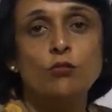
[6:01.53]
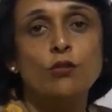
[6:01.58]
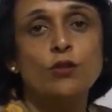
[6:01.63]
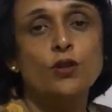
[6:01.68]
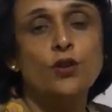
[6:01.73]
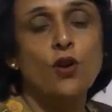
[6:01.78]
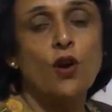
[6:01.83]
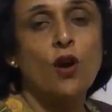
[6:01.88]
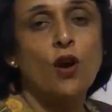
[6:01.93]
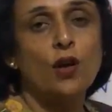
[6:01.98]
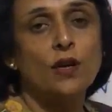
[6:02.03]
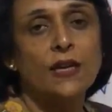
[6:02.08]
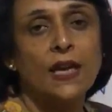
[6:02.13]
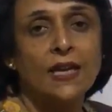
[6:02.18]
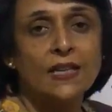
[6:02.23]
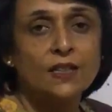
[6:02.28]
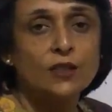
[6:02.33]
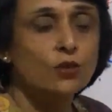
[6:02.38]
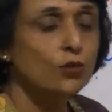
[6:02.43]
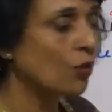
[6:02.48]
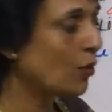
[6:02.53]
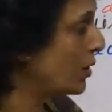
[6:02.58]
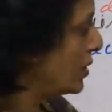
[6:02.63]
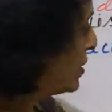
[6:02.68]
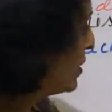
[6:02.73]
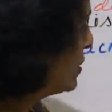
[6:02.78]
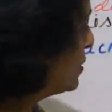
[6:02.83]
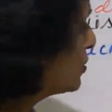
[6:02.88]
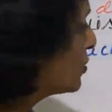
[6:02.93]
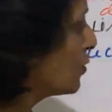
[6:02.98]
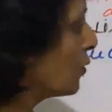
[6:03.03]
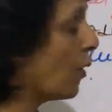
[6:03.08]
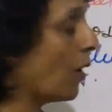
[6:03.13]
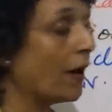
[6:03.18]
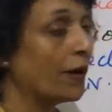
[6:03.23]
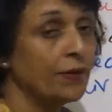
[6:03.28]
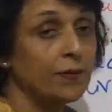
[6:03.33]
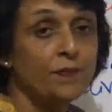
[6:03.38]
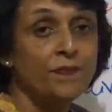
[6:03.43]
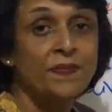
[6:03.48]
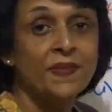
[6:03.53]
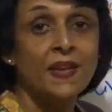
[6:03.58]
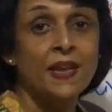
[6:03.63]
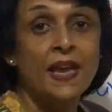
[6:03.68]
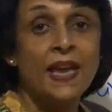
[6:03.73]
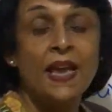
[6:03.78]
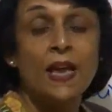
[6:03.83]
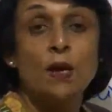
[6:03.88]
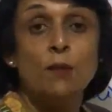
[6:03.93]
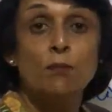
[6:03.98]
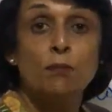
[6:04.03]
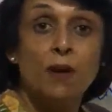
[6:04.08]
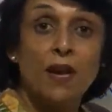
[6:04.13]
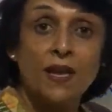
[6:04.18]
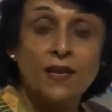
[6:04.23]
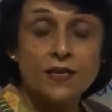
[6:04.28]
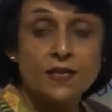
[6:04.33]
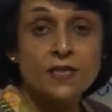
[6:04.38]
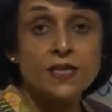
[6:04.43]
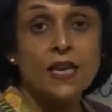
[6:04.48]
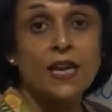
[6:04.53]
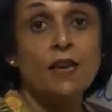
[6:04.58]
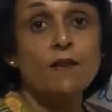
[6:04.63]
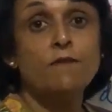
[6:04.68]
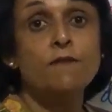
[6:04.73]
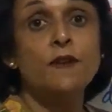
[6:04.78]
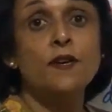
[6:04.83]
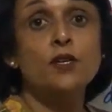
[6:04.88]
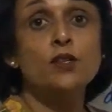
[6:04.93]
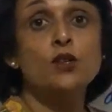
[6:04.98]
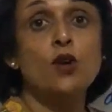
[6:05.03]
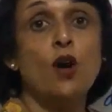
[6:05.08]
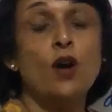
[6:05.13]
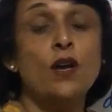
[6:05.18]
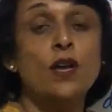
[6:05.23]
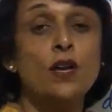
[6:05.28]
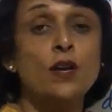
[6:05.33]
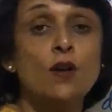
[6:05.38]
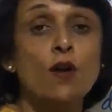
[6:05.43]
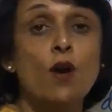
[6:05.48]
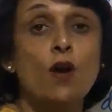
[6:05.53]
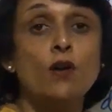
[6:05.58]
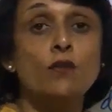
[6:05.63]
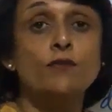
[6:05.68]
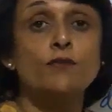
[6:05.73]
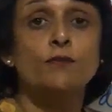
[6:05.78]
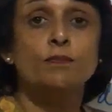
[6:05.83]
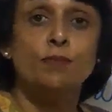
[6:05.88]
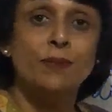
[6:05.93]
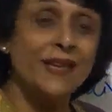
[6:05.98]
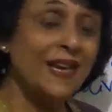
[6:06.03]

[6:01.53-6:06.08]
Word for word: chorion, allantois, and so on. Plus, if we are talking of